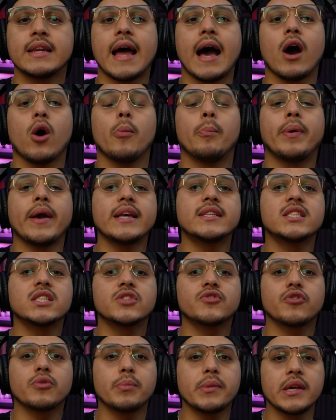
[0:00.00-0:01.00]
Now
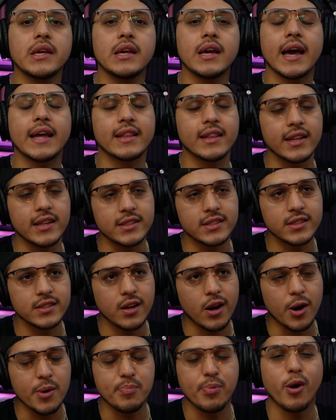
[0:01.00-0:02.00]
basses for me at
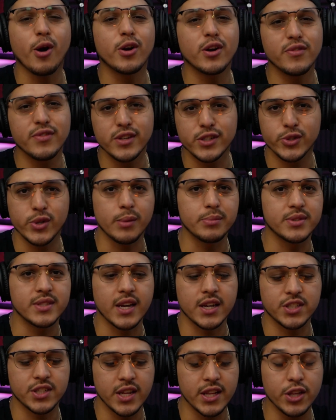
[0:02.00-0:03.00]
least are part of the drum
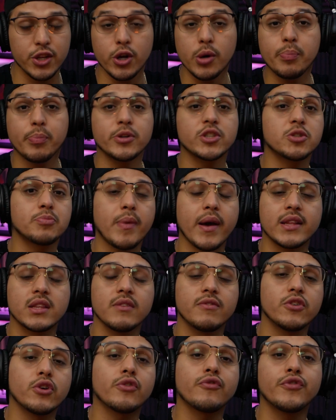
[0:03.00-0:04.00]
section and your
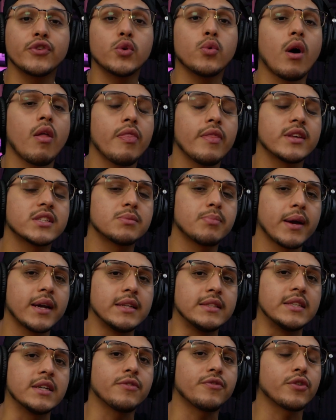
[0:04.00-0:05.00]
perspective, your view on this
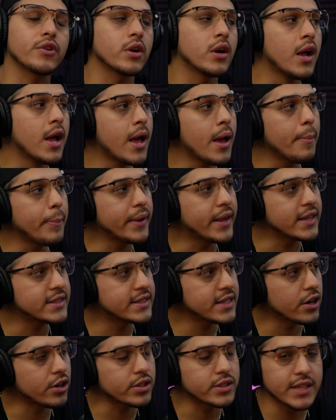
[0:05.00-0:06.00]
might differ
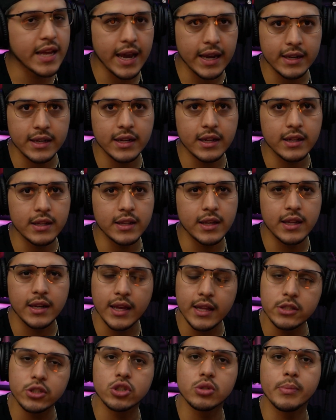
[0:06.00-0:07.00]
because they are technically an
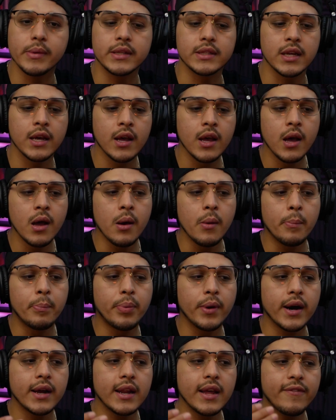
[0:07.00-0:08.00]
instrument,
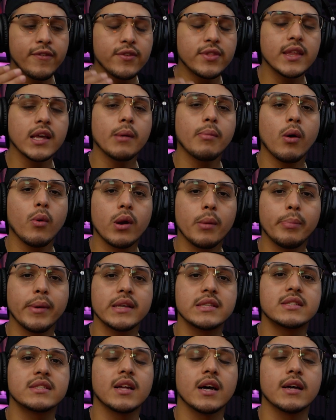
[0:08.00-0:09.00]
but if you think about what a
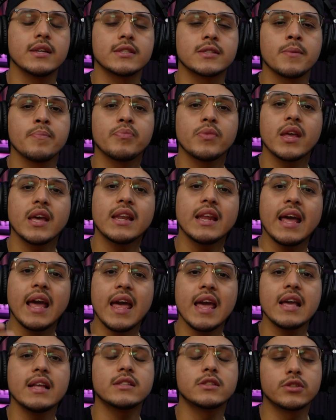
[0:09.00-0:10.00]
bass does, it
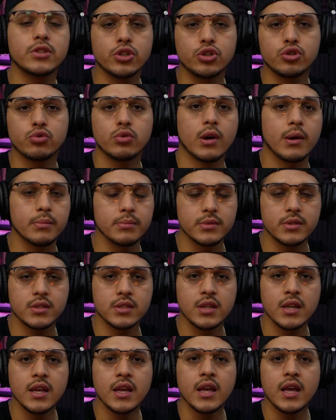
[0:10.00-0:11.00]
aids the
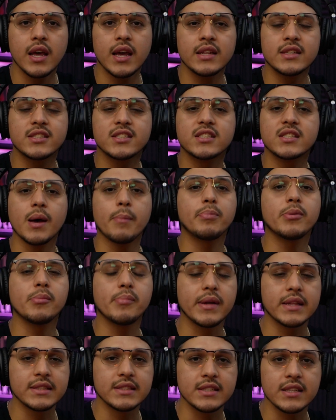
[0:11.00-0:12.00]
drums in
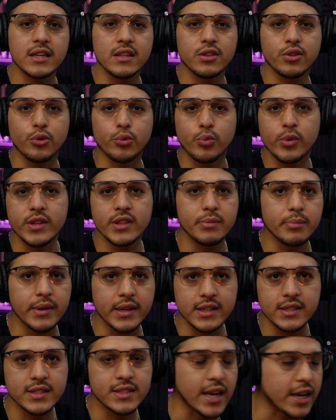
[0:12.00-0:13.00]
supplementing the
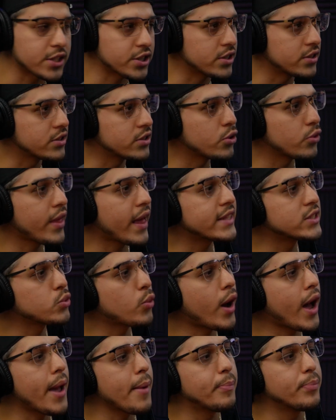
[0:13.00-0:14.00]
rhythmic section. So that's
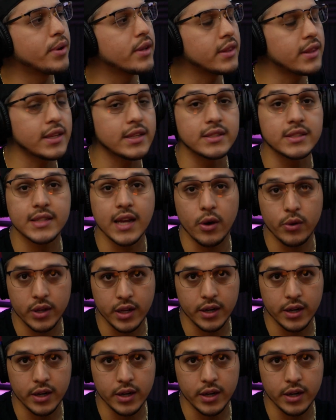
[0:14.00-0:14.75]
why I put these down